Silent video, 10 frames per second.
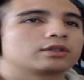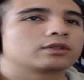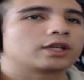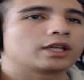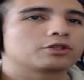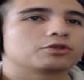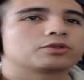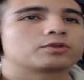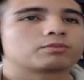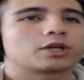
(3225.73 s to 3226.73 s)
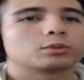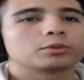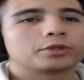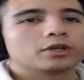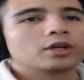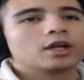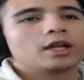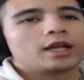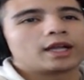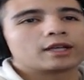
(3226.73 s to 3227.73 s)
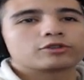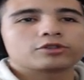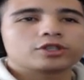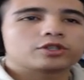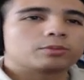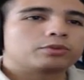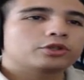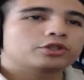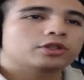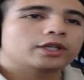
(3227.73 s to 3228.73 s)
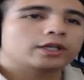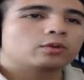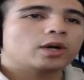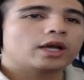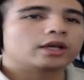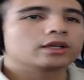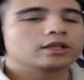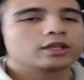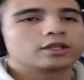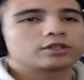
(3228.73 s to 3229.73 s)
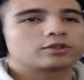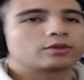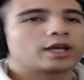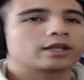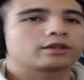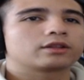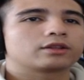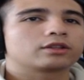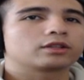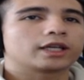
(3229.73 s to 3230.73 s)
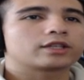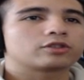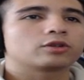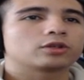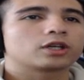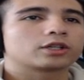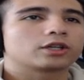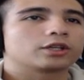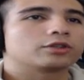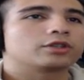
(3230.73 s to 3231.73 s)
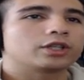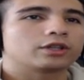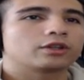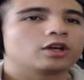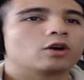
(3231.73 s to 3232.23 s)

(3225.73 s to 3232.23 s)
Andrew's problem here. Andrew needs to push the leg away so that the leg is no longer underneath.